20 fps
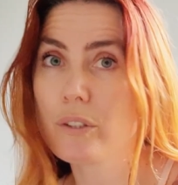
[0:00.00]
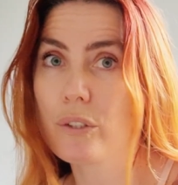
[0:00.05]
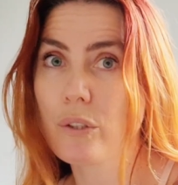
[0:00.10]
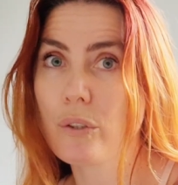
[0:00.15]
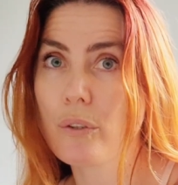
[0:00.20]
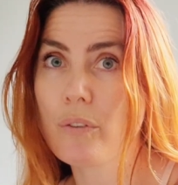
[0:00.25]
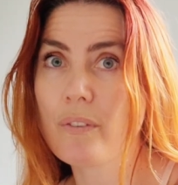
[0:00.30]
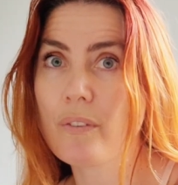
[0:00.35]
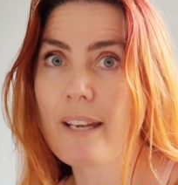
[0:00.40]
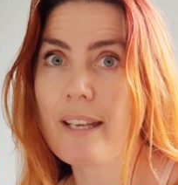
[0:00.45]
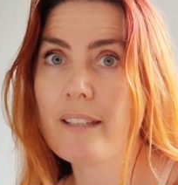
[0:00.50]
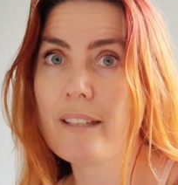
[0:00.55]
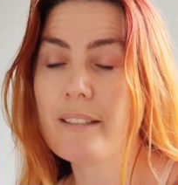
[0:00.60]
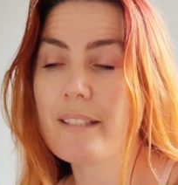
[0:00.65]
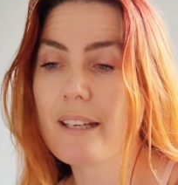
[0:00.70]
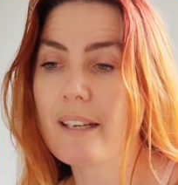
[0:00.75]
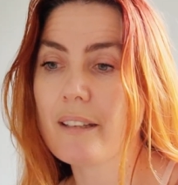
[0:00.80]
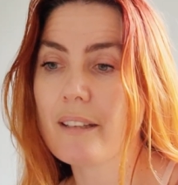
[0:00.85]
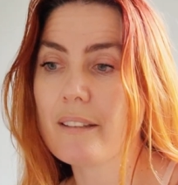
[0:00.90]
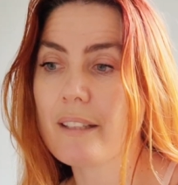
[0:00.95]
Who fans
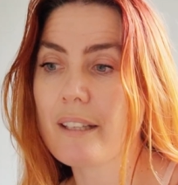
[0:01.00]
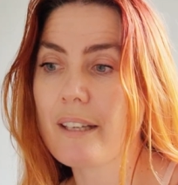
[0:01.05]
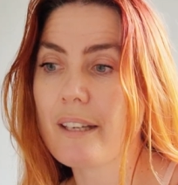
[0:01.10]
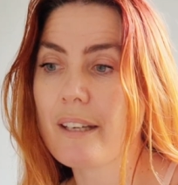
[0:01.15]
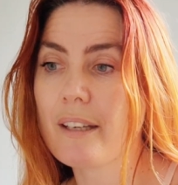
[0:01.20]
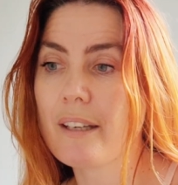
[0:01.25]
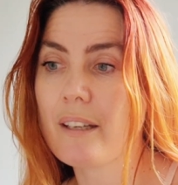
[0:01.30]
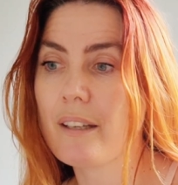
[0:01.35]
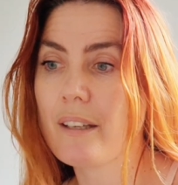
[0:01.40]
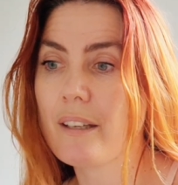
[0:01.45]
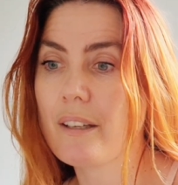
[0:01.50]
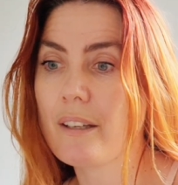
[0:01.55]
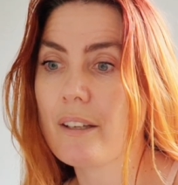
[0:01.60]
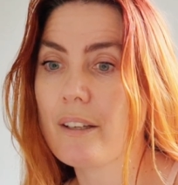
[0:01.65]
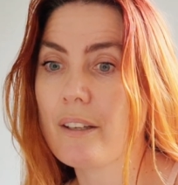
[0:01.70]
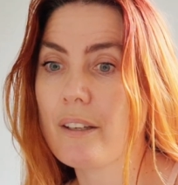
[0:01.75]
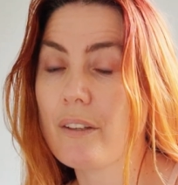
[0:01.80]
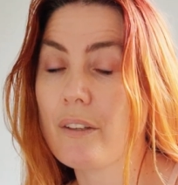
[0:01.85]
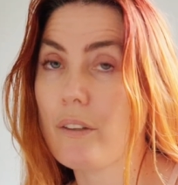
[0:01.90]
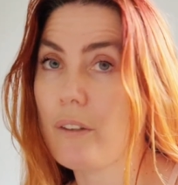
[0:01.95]
out there,
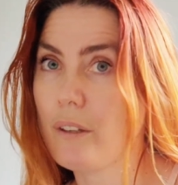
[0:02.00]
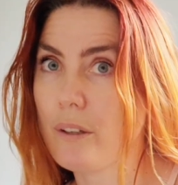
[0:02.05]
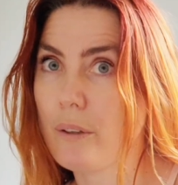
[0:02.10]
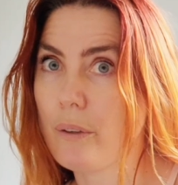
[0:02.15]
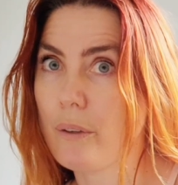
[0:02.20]
no,